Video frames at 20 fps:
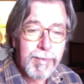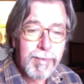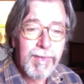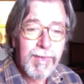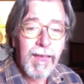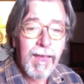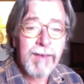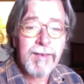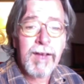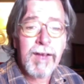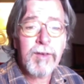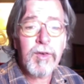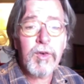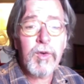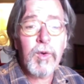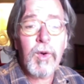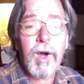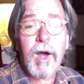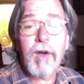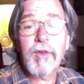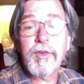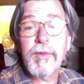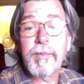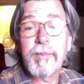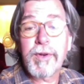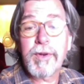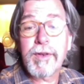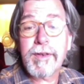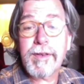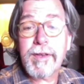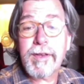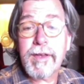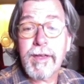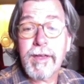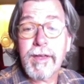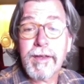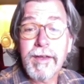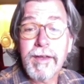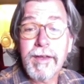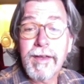as I don't know how to put
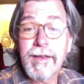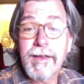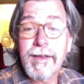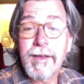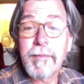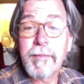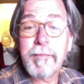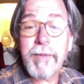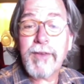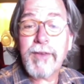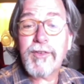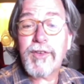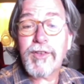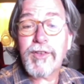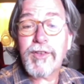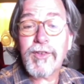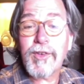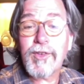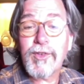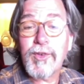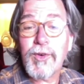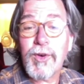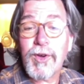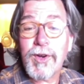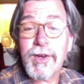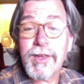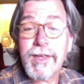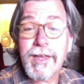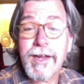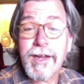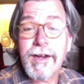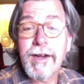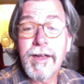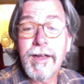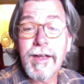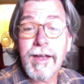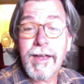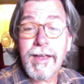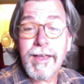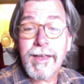pictures also on here,
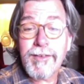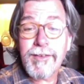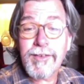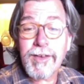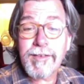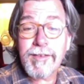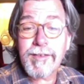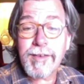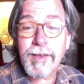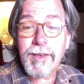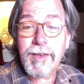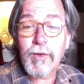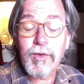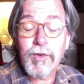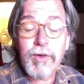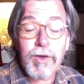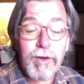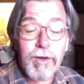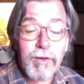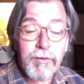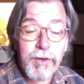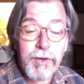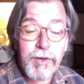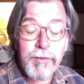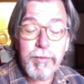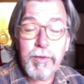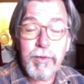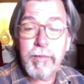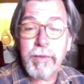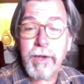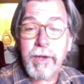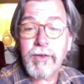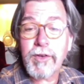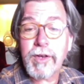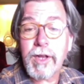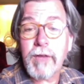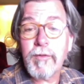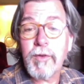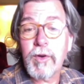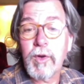I can just say go to our Facebook page and
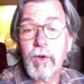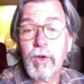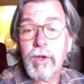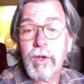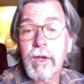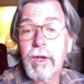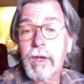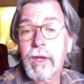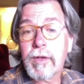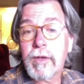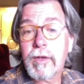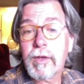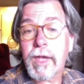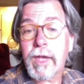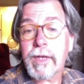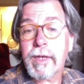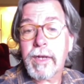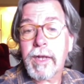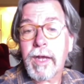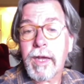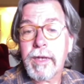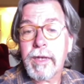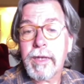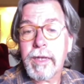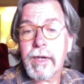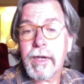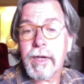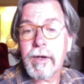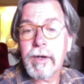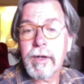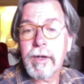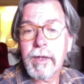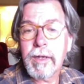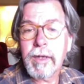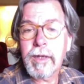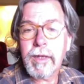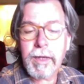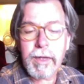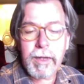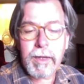have a look to get an idea
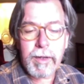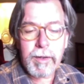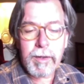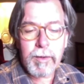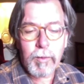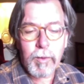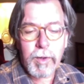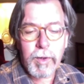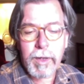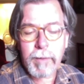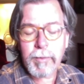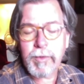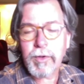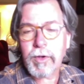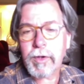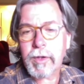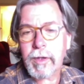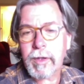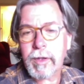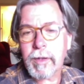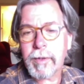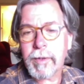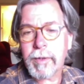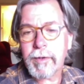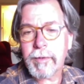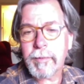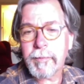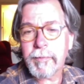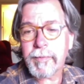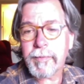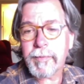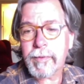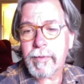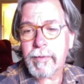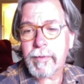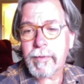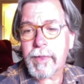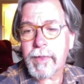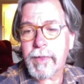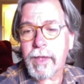what I'm talking about.
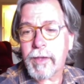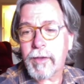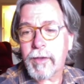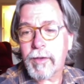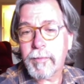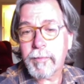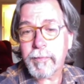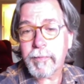Thank you.